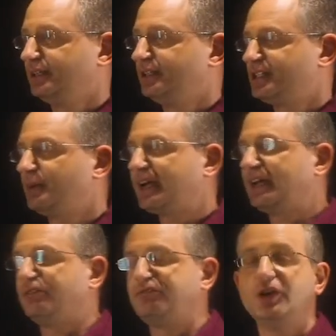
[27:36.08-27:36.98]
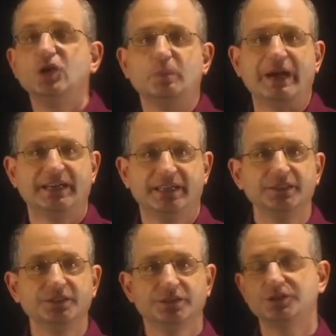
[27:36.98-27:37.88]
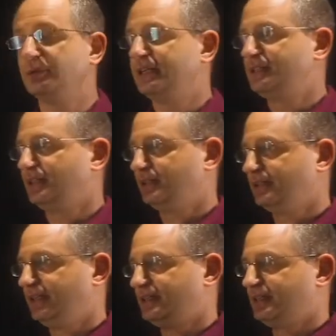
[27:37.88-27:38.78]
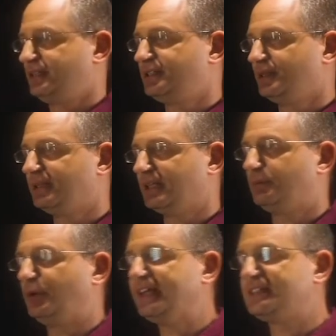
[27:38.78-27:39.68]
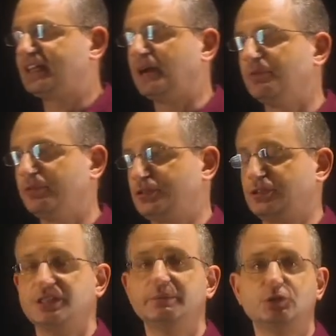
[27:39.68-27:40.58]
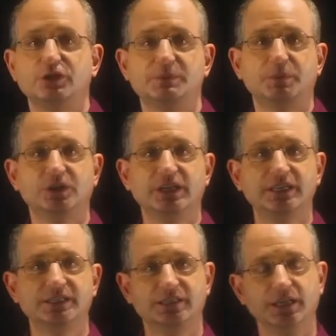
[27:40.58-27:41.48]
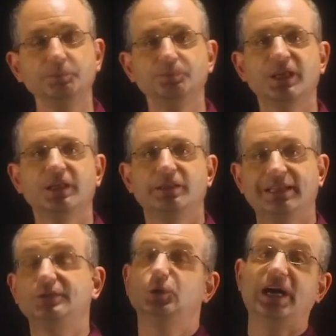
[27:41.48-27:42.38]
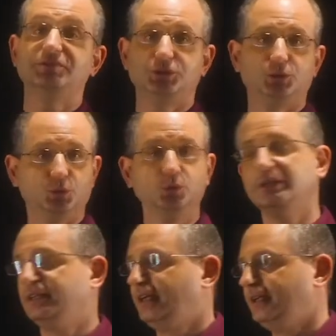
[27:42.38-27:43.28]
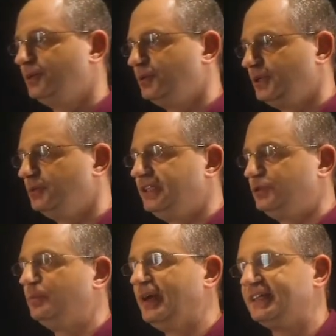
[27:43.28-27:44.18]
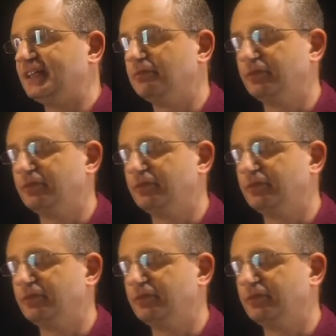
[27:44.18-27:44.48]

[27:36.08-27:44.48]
some kind of ferromagnet. So it's a system that breaks time reversal symmetry spontaneously. That you have to do. You need to break time